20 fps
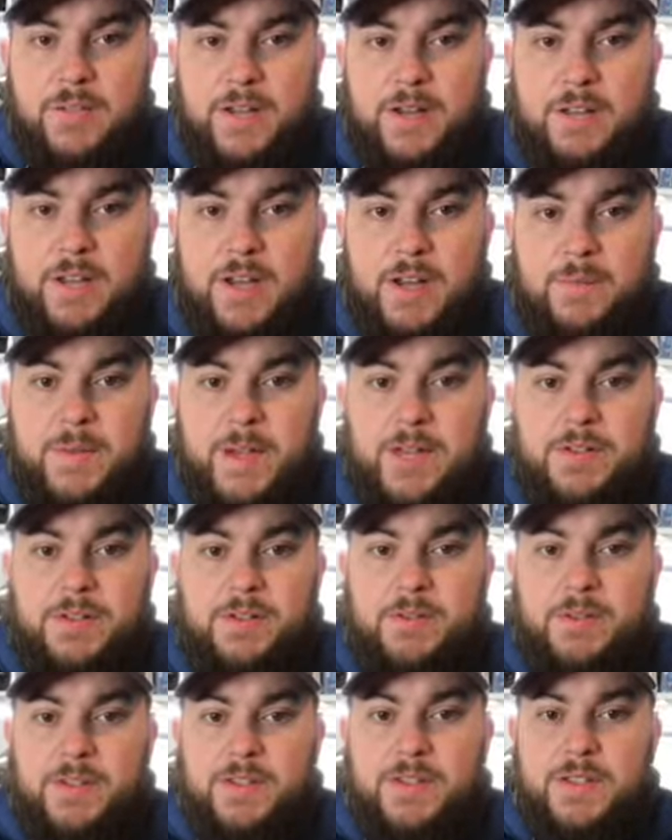there that I'm not
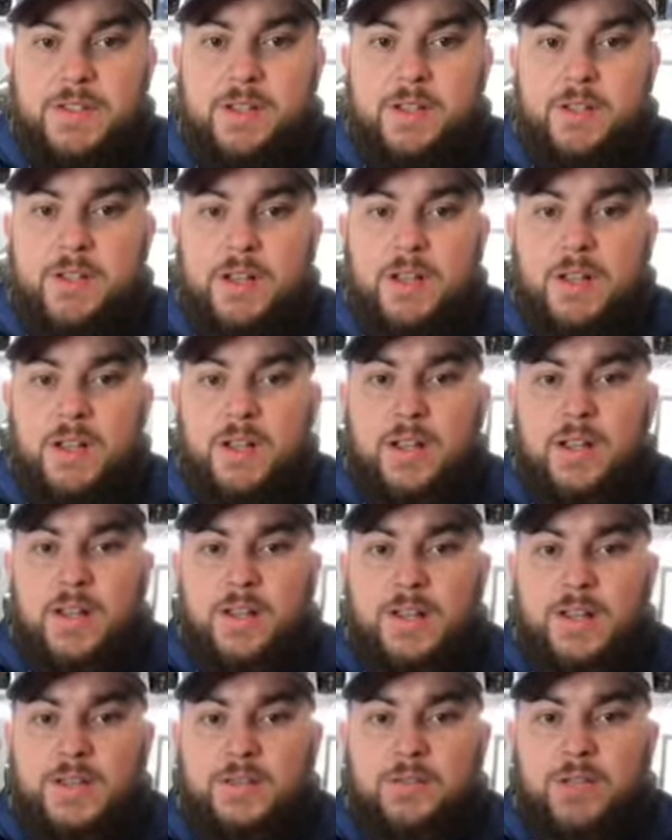doing. So,
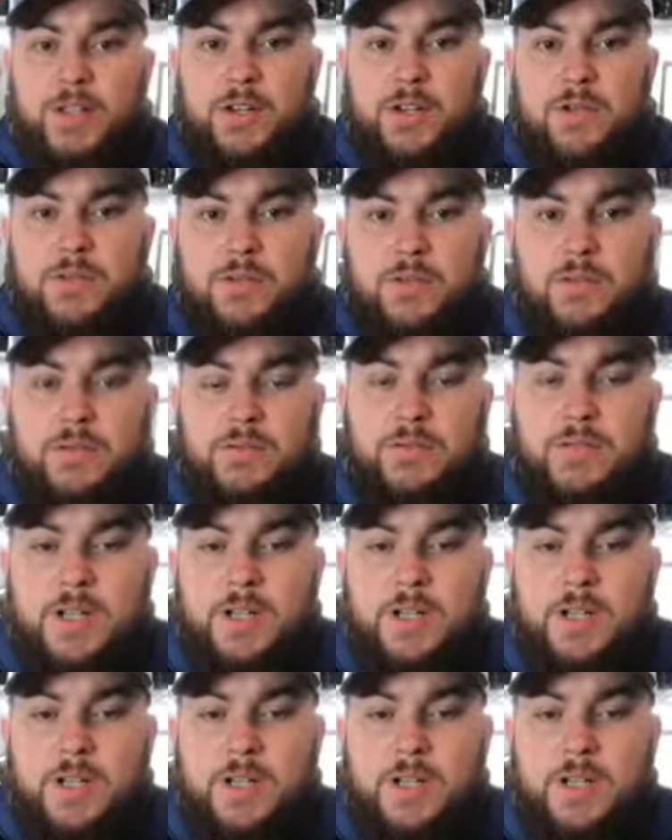that's really cool.